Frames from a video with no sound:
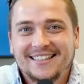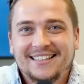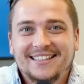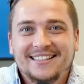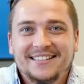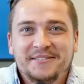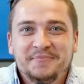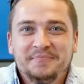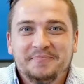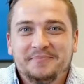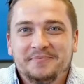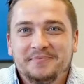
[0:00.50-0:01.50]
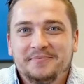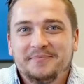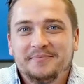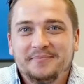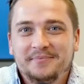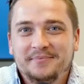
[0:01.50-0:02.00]

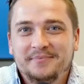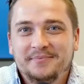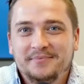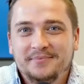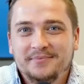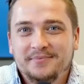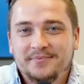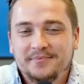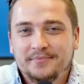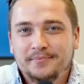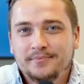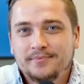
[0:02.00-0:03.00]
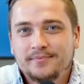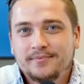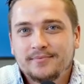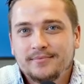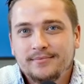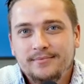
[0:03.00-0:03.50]

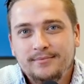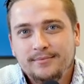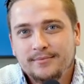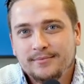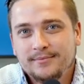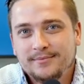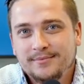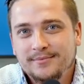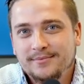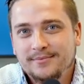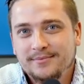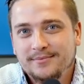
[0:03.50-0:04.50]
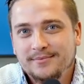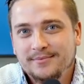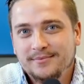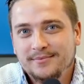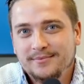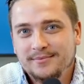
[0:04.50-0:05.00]

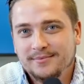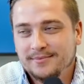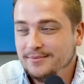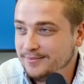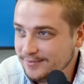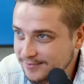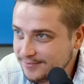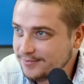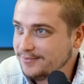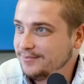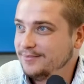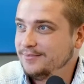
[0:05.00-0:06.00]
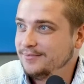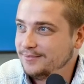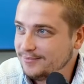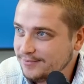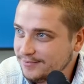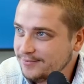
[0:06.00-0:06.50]

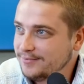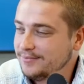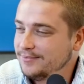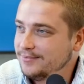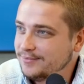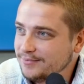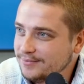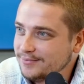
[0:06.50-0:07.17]
No words are spoken by the person on screen.